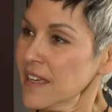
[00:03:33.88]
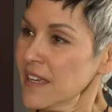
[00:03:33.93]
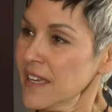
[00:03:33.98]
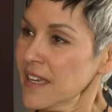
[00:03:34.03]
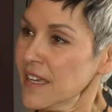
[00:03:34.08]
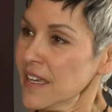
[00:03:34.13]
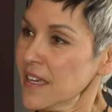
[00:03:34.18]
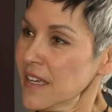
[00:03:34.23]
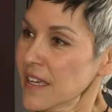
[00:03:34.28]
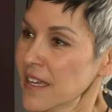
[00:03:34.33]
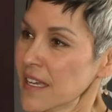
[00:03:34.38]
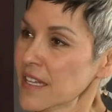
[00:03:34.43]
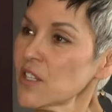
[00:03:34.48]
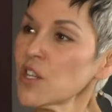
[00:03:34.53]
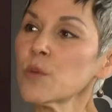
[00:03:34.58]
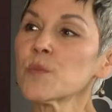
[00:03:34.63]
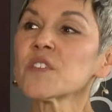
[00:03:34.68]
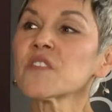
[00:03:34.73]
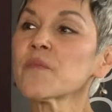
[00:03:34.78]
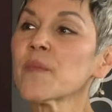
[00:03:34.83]
question. In
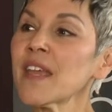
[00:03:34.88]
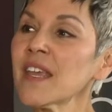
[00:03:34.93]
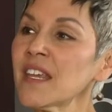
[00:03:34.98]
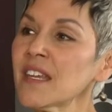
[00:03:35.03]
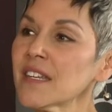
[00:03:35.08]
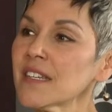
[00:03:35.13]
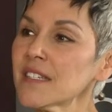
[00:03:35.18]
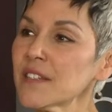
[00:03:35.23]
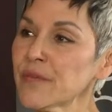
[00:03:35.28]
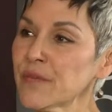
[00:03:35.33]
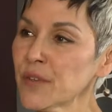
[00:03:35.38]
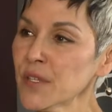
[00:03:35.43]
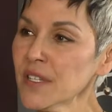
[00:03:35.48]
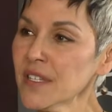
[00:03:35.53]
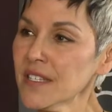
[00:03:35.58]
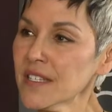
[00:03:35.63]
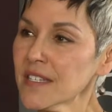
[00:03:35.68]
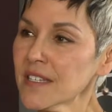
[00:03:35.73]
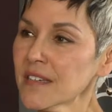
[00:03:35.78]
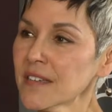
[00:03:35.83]
terms of making a
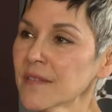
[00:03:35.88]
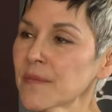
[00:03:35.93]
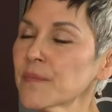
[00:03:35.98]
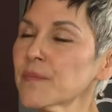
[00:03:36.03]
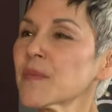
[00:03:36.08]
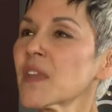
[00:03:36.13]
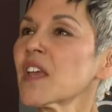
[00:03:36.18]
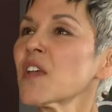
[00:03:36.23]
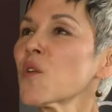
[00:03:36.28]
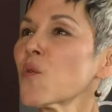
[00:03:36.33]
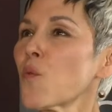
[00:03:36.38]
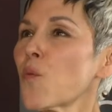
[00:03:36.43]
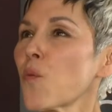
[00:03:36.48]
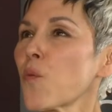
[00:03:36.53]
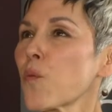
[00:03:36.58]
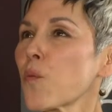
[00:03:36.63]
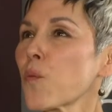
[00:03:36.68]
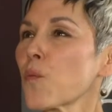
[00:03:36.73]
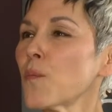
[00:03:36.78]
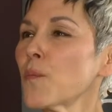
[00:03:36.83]
difference? In
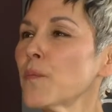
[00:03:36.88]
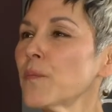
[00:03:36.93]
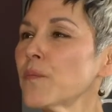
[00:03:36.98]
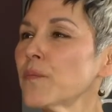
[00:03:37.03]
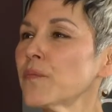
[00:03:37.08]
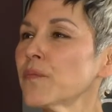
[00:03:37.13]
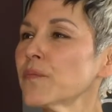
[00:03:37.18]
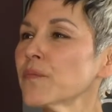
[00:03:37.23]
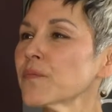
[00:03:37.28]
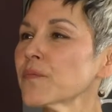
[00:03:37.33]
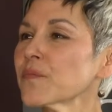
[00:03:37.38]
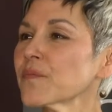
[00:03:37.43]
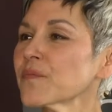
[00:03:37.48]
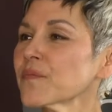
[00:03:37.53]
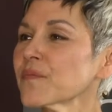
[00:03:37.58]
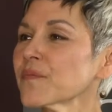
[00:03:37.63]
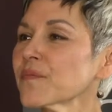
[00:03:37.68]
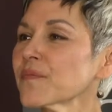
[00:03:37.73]
terms of how you see life.